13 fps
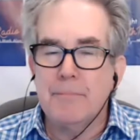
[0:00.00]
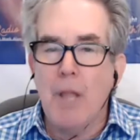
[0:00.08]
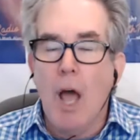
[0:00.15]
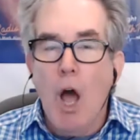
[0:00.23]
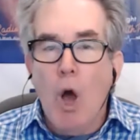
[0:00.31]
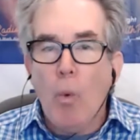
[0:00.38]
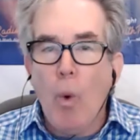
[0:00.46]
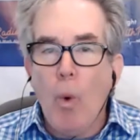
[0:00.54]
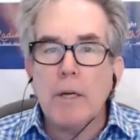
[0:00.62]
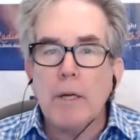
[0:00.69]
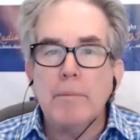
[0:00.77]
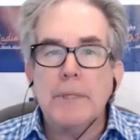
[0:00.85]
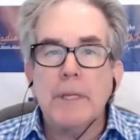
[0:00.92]

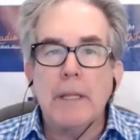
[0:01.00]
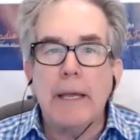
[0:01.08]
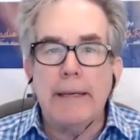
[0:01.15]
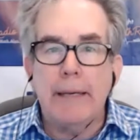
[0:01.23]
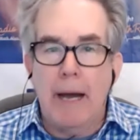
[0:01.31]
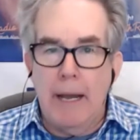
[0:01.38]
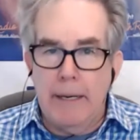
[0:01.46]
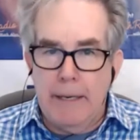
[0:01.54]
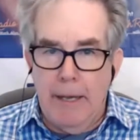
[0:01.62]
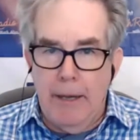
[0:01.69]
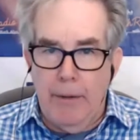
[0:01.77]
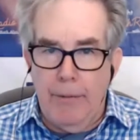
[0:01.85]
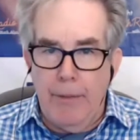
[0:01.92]
Welcome to Late Night
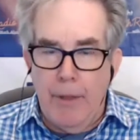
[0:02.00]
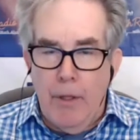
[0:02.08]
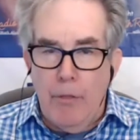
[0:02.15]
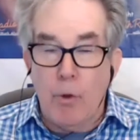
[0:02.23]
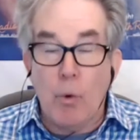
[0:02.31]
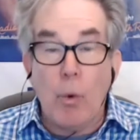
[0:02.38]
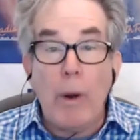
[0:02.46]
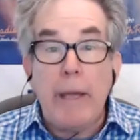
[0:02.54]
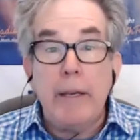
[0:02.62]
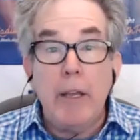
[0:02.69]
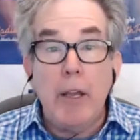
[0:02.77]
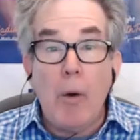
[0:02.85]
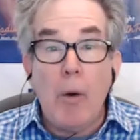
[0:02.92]
Health, the
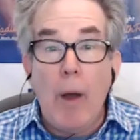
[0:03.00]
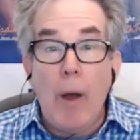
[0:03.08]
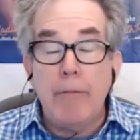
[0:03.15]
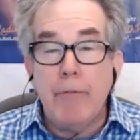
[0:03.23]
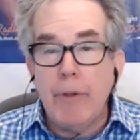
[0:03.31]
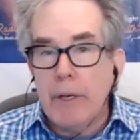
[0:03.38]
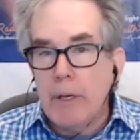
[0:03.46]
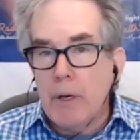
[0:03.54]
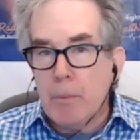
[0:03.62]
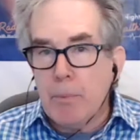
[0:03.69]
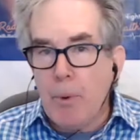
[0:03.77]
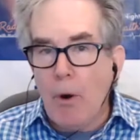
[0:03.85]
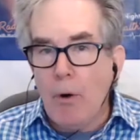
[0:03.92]
radio and video
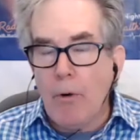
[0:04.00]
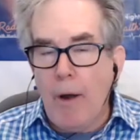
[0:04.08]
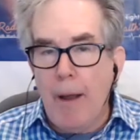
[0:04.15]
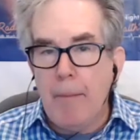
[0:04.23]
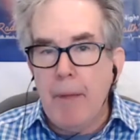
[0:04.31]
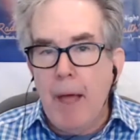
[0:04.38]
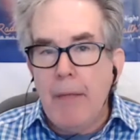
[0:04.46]
program